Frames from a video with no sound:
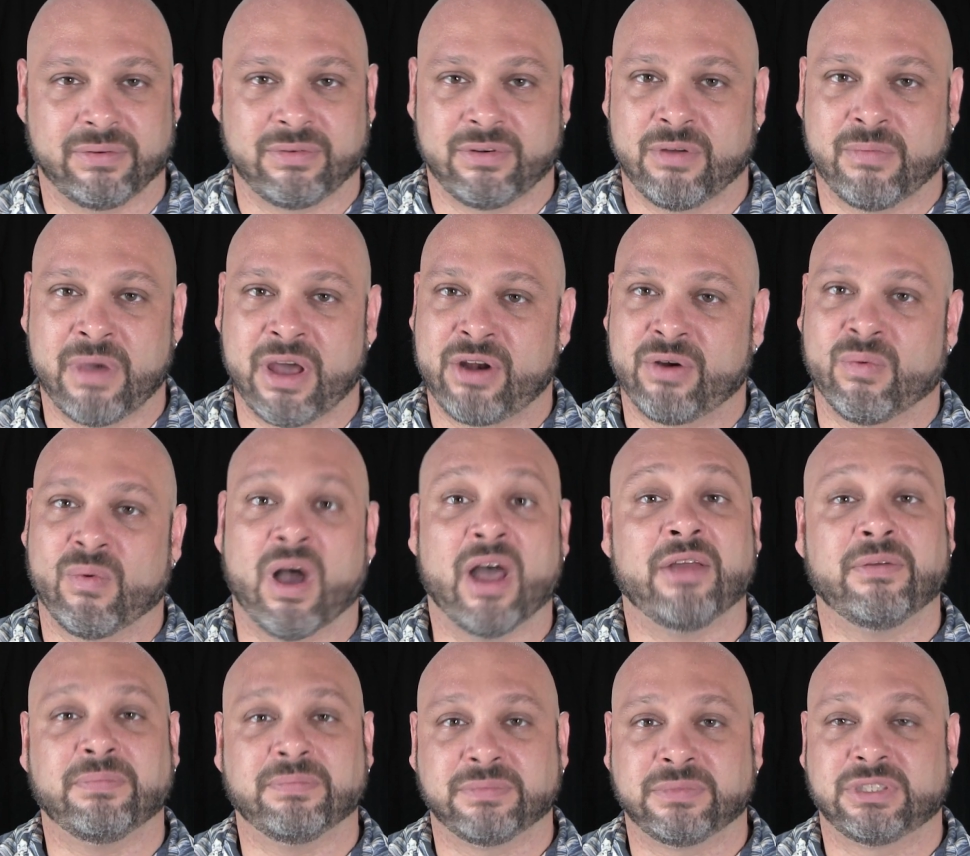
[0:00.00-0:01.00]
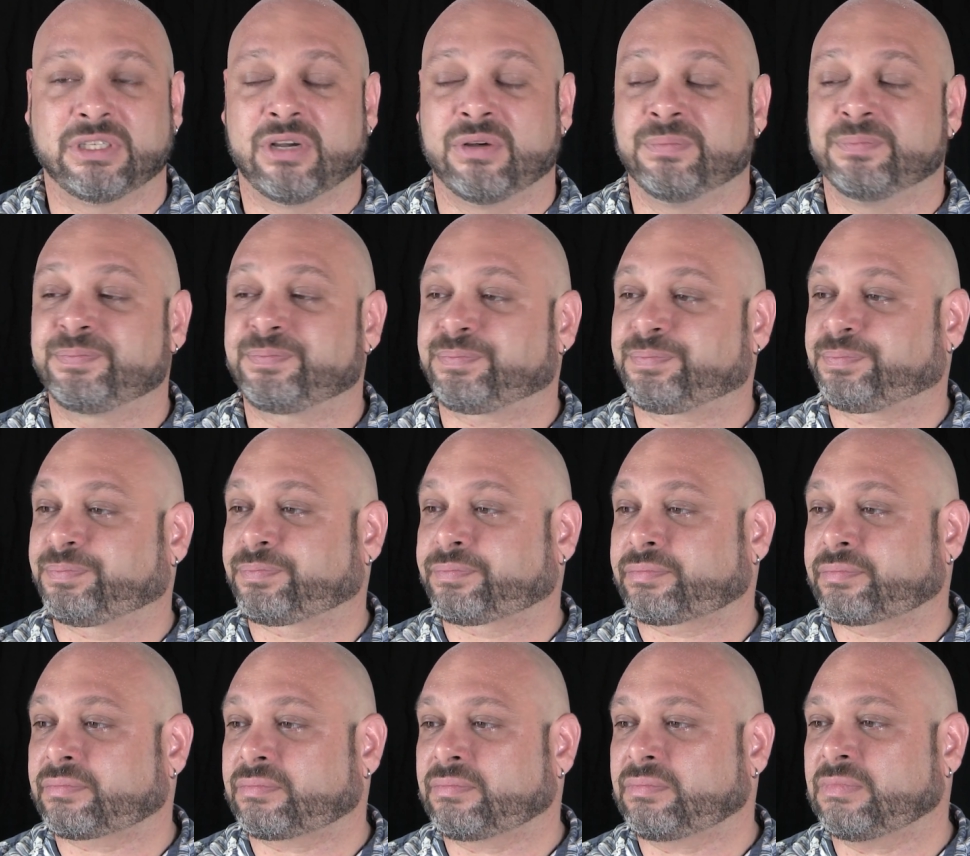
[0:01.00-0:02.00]
no matter what. So
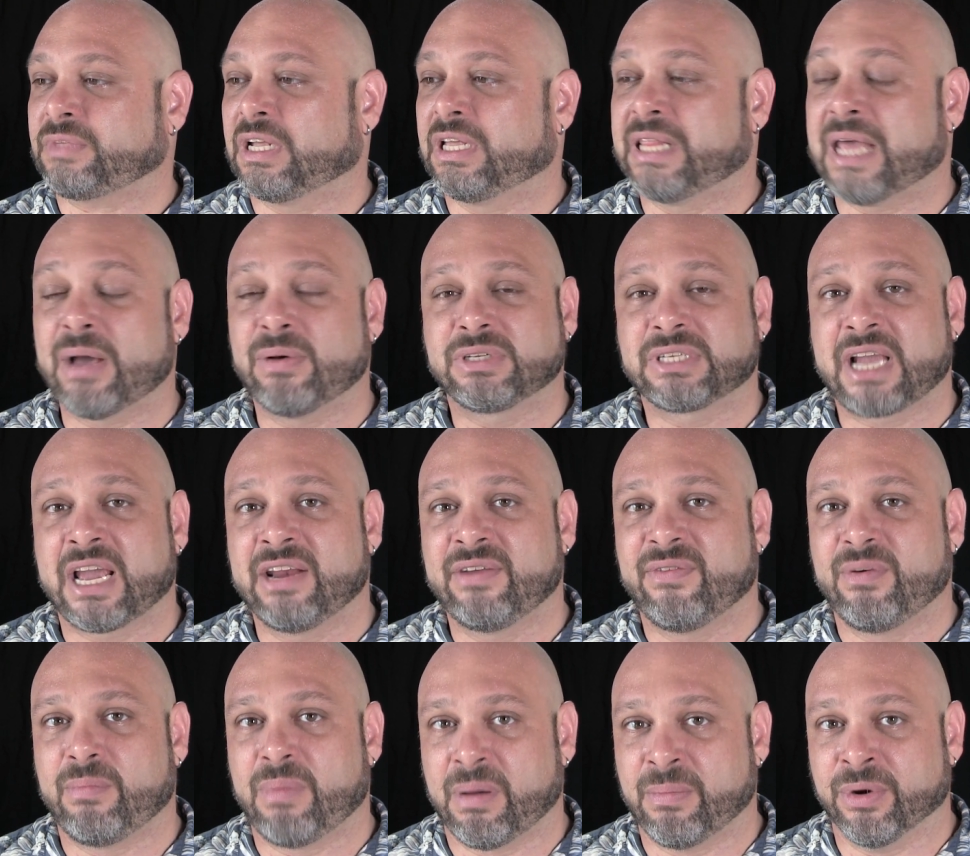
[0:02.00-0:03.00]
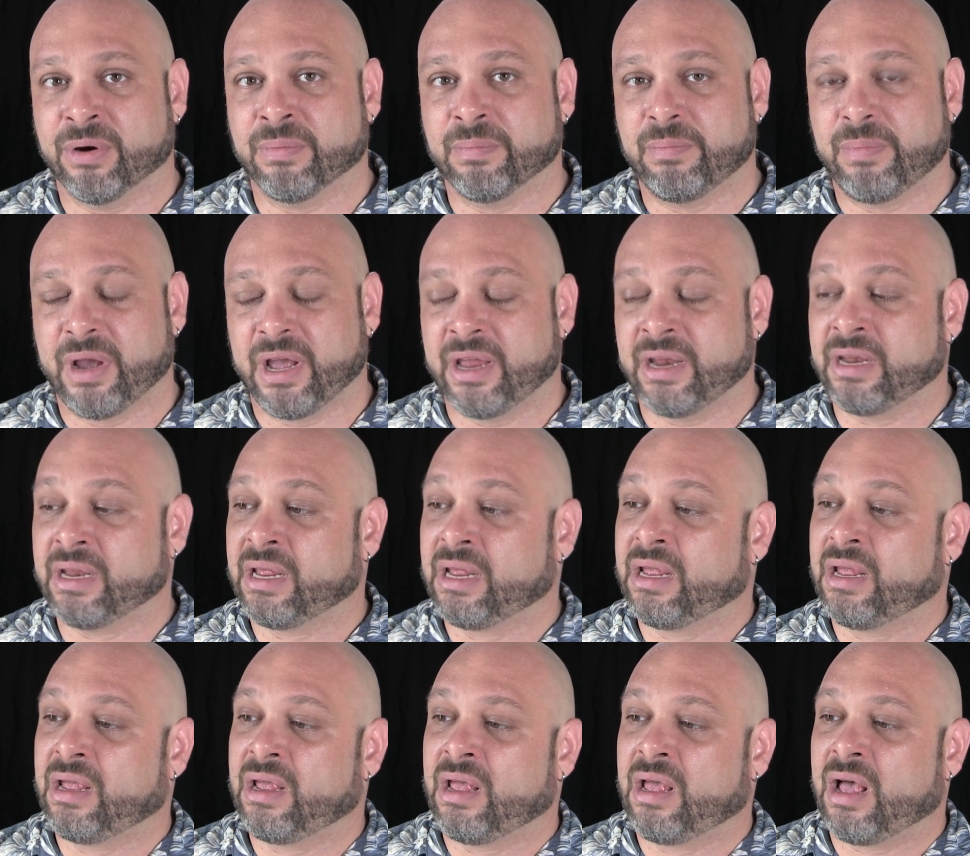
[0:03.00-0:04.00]
that was kind of a bummer, but
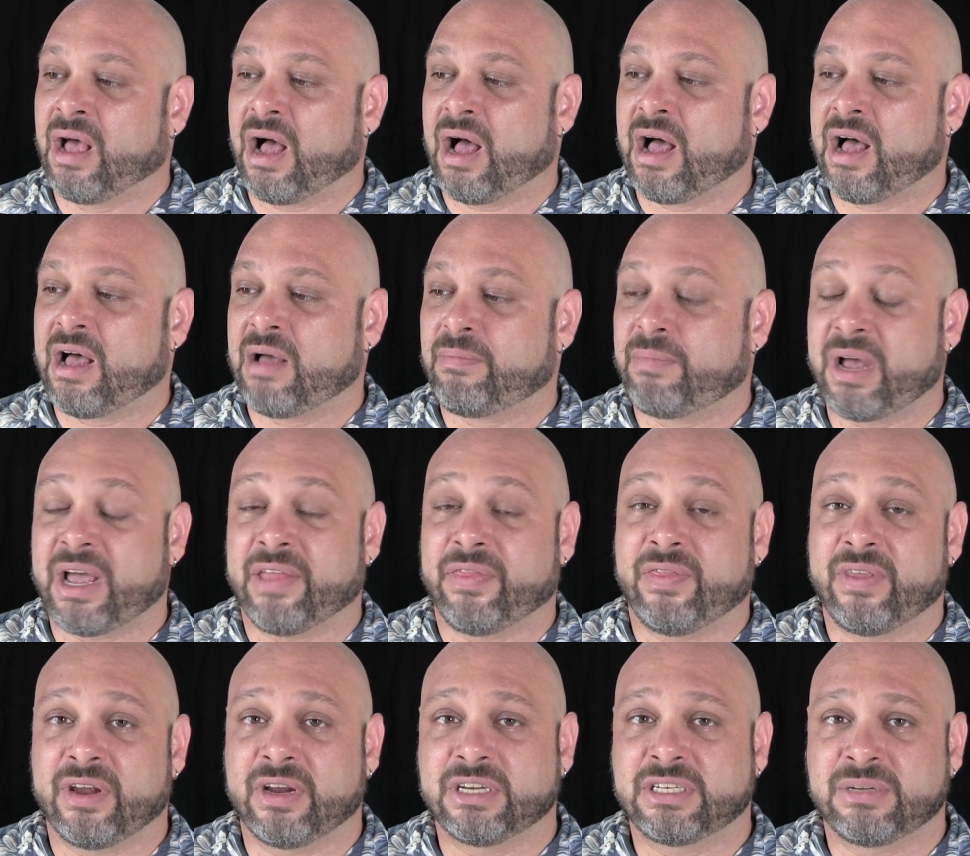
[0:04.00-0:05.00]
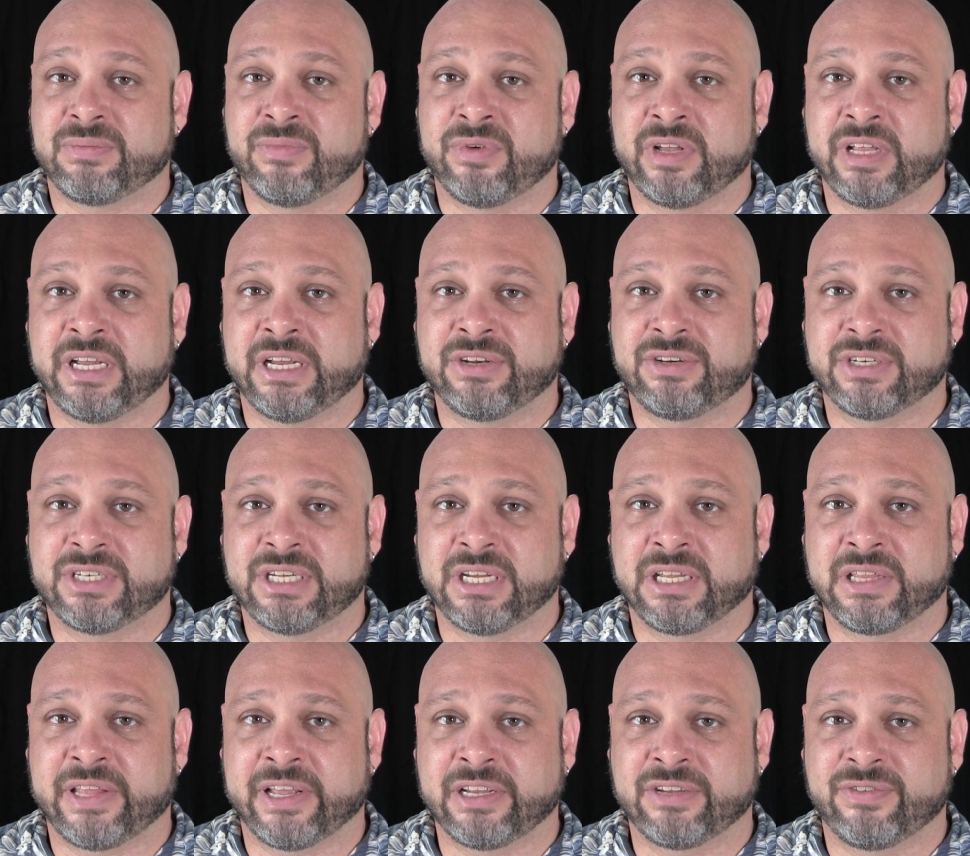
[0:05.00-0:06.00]
there are some really
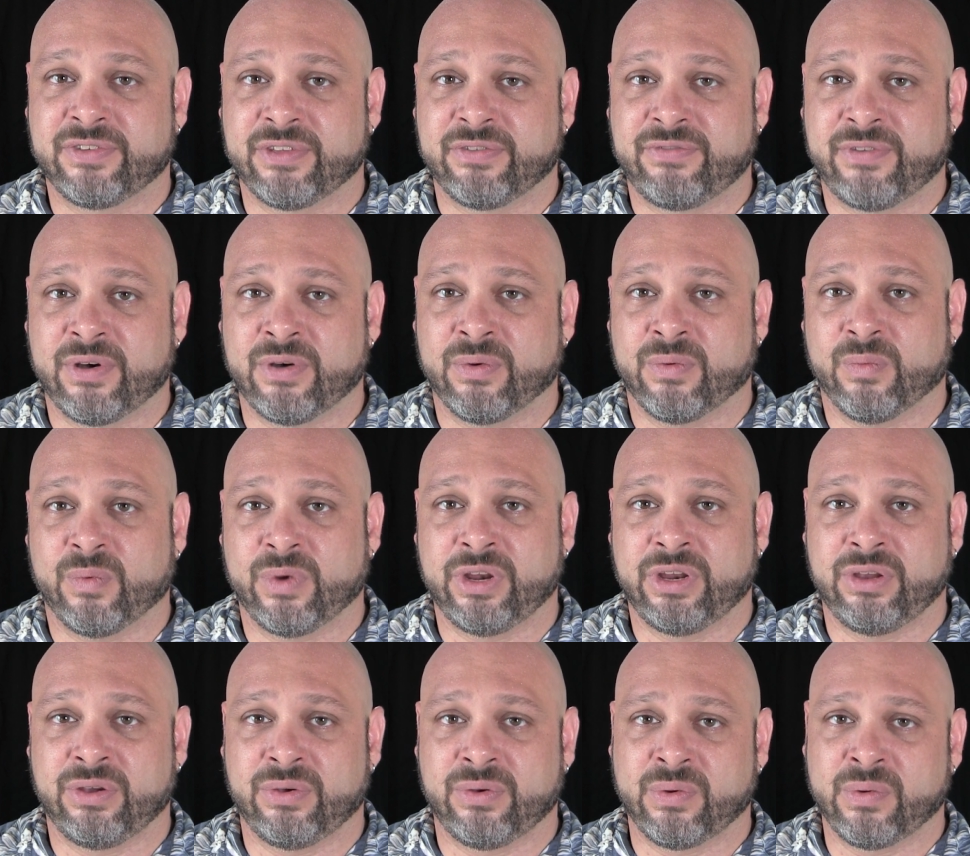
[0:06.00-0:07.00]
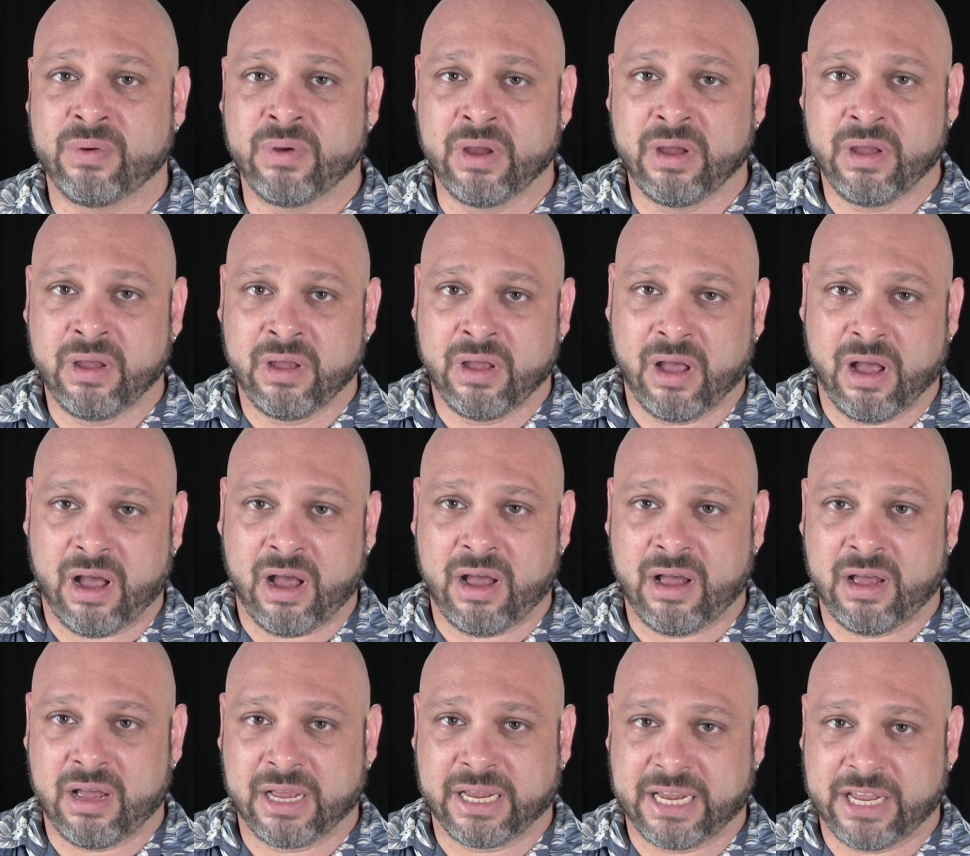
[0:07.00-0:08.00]
interesting things for the phone. When you
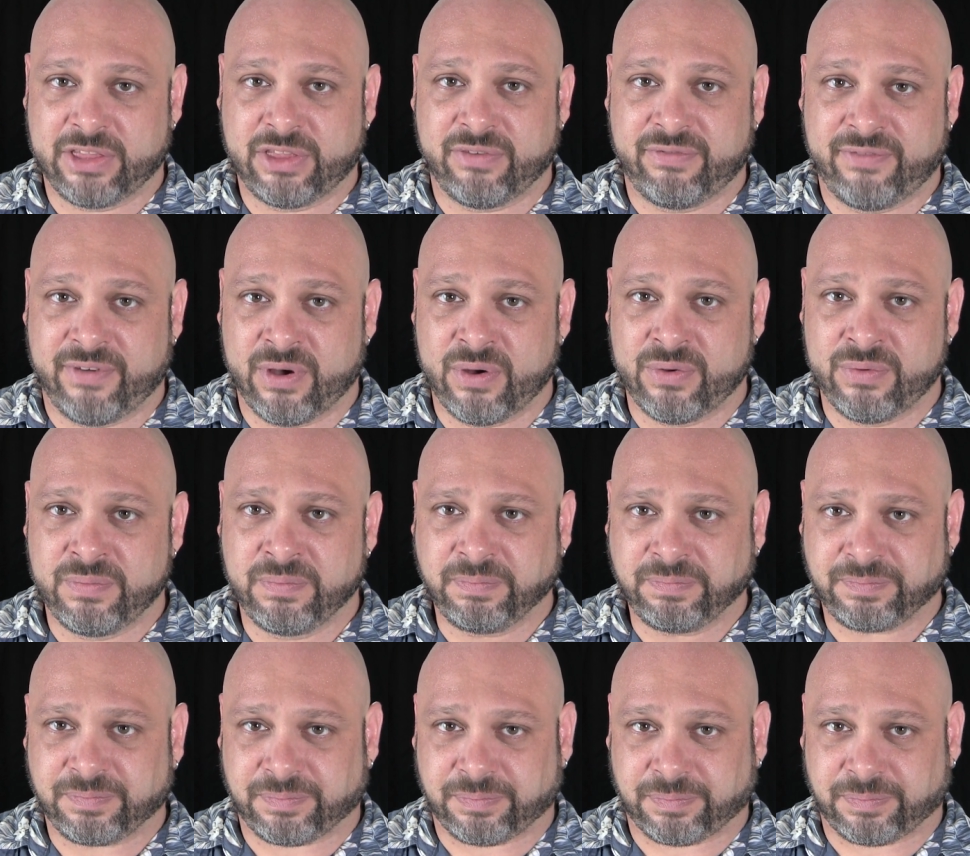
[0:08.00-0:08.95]
get the phone